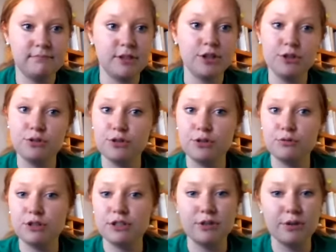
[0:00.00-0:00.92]
Did you
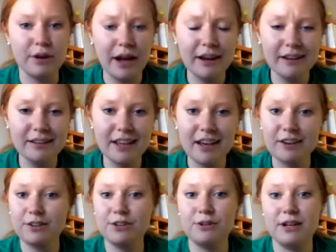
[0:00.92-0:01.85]
do just okay on
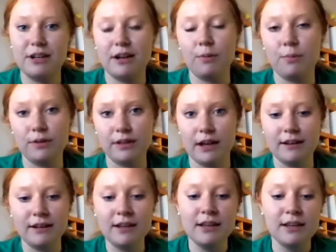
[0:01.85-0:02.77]
that, or do you need help with that?